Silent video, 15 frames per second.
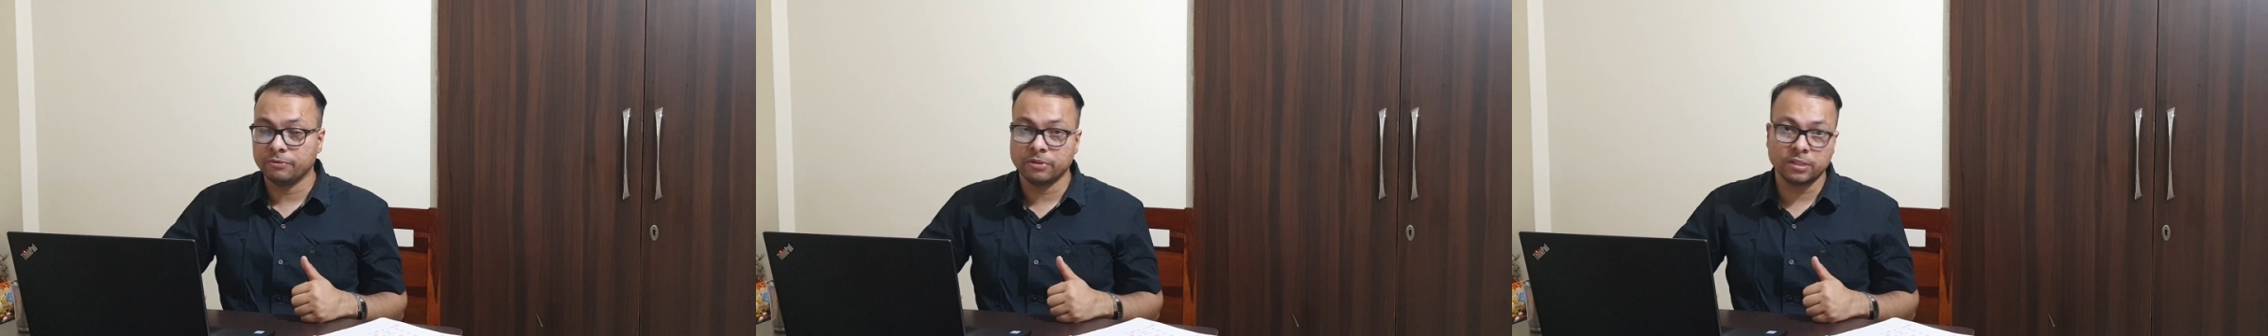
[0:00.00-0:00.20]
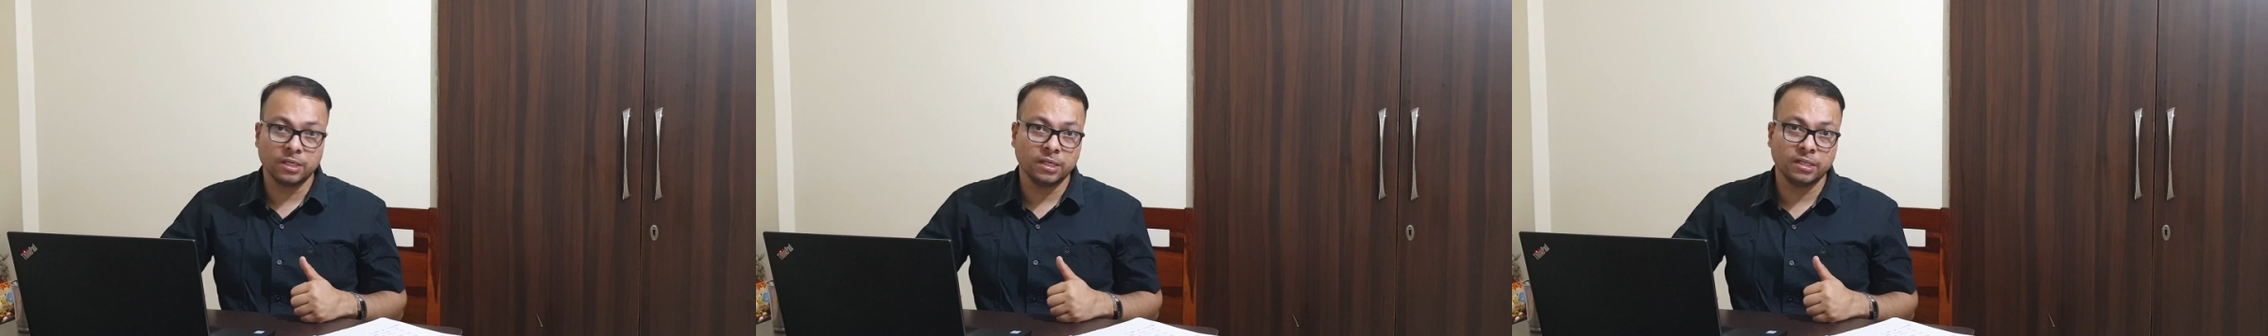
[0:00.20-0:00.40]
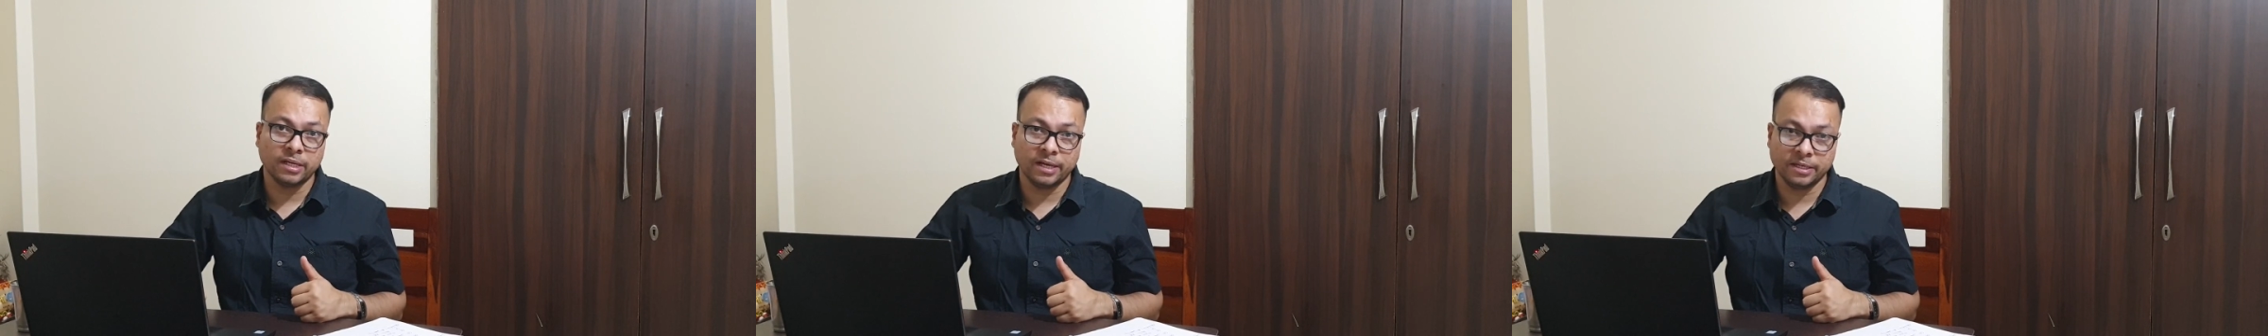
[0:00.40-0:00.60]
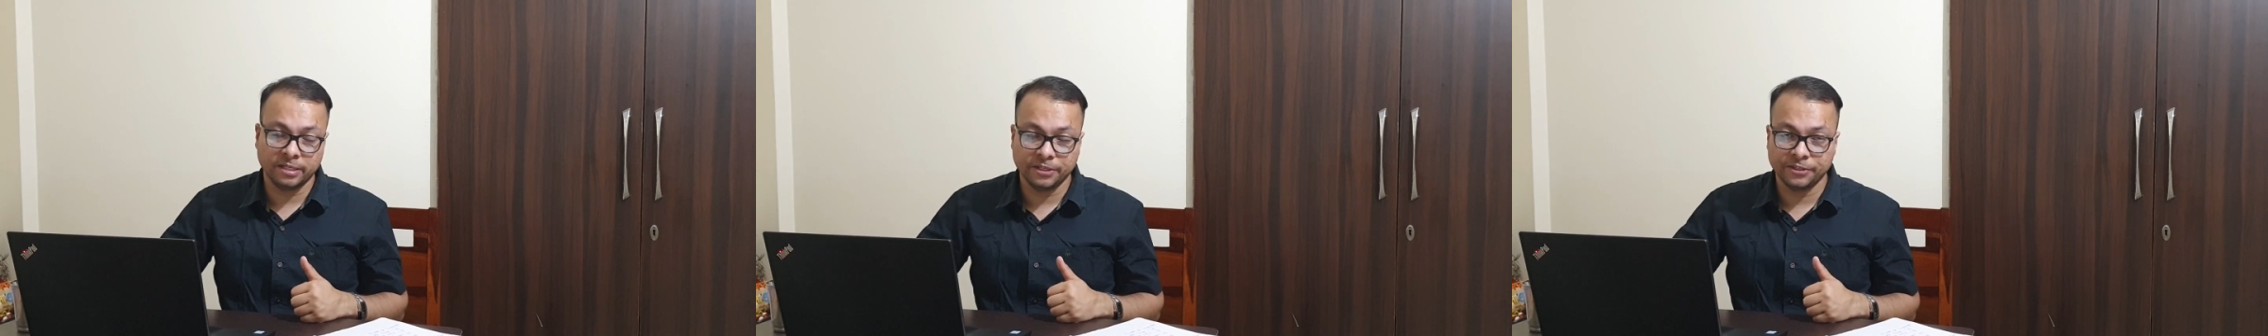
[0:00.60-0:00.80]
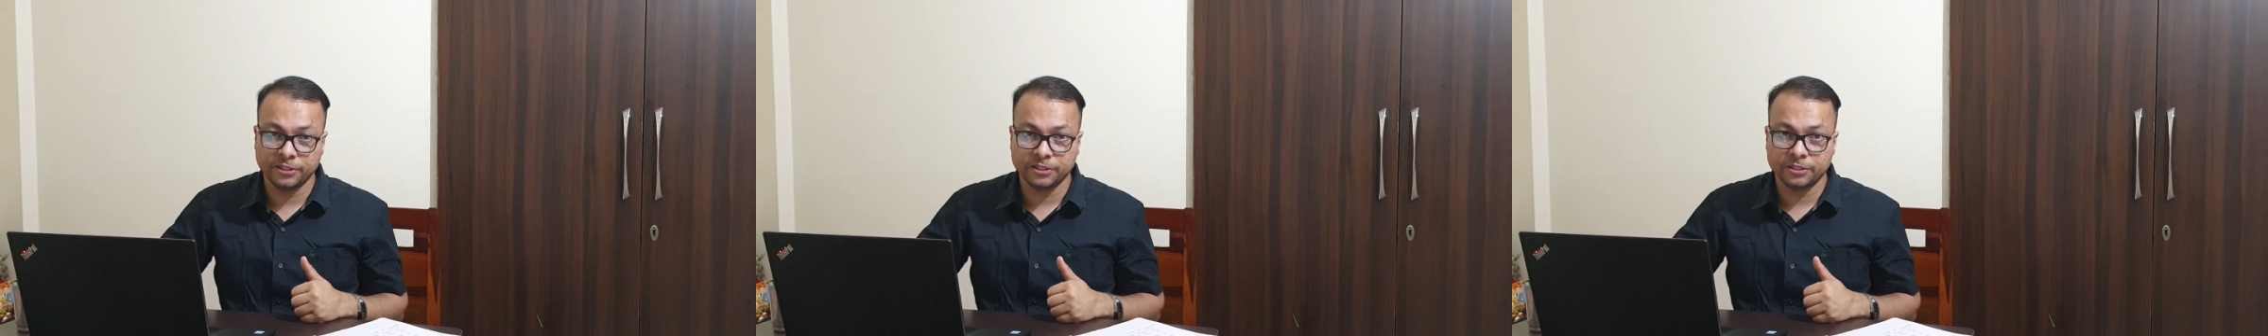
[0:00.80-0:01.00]
working in IT
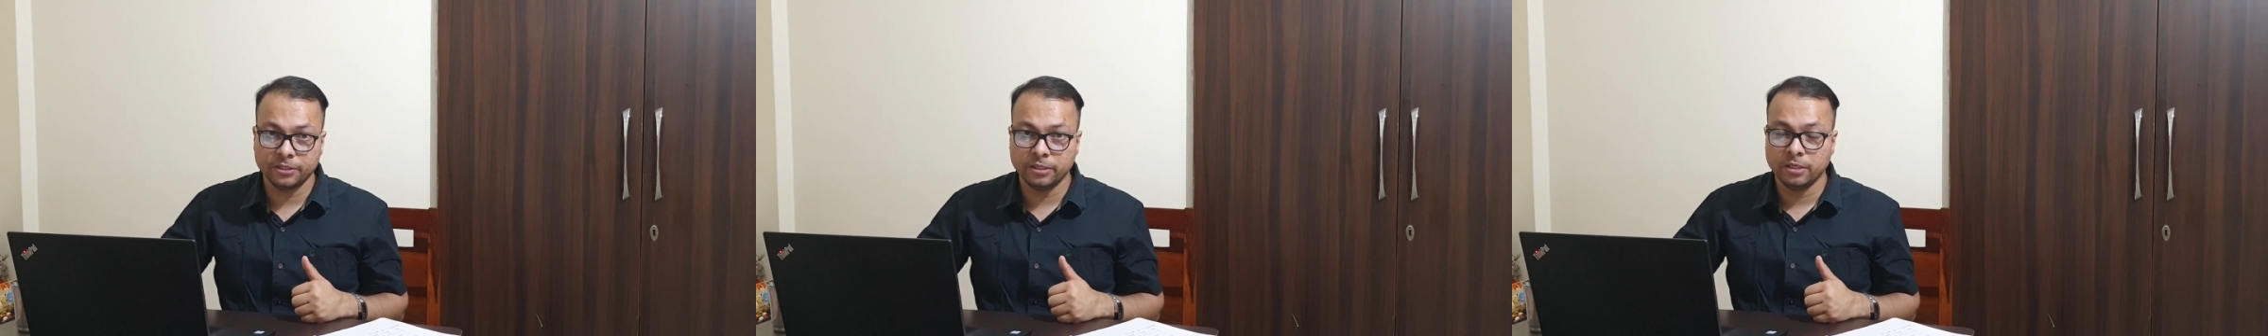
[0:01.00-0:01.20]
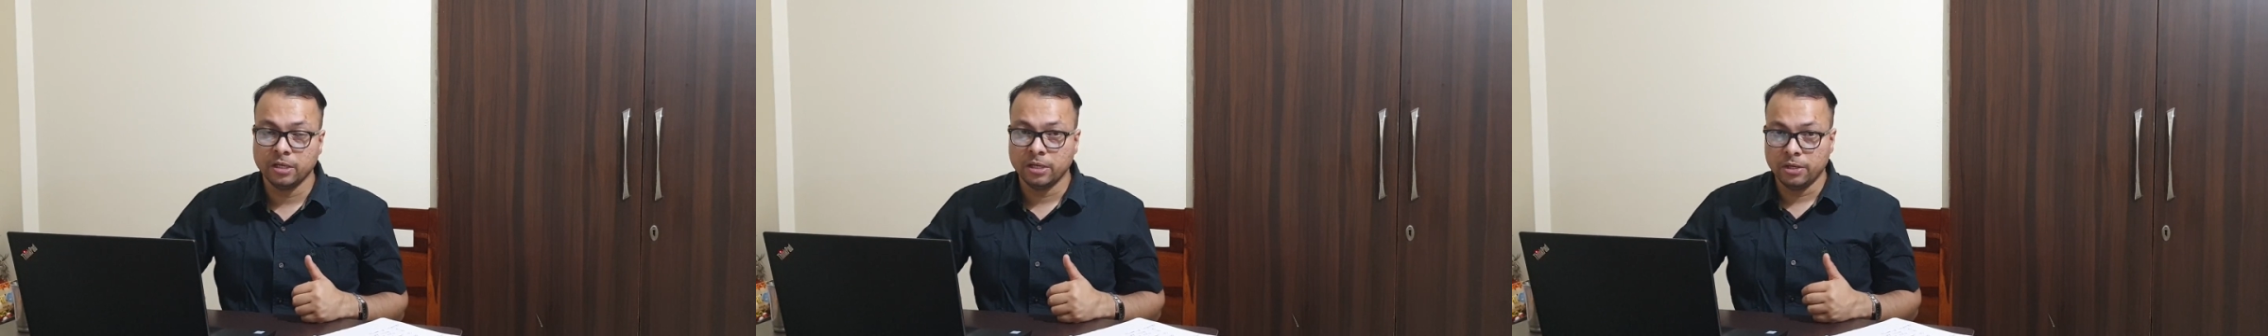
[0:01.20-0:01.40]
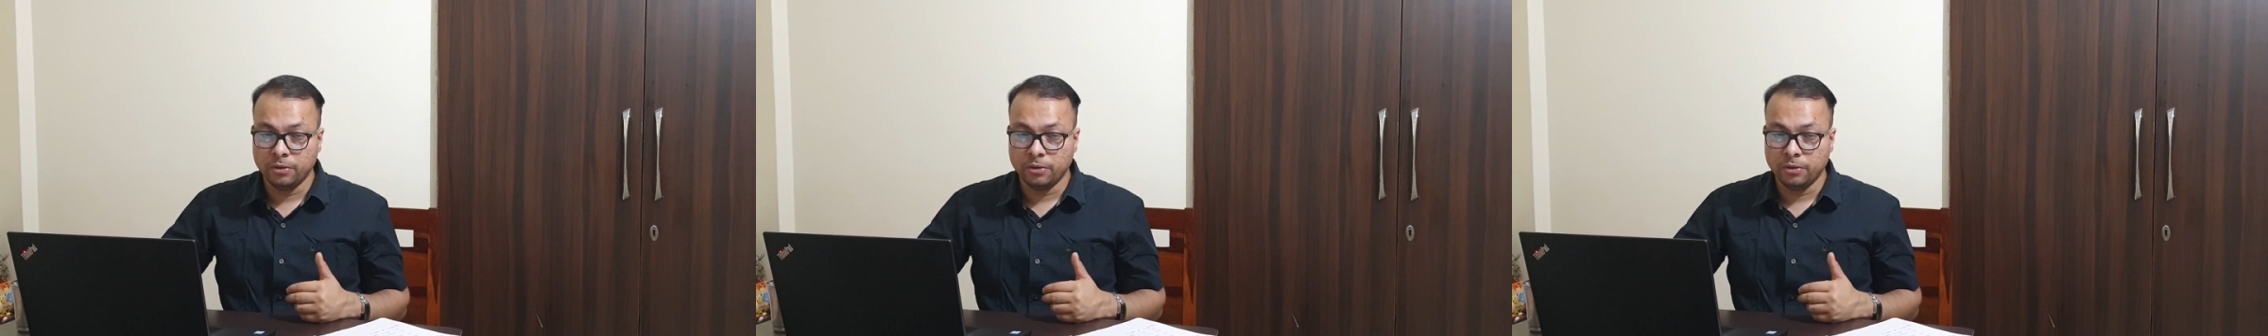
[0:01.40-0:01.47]
industry,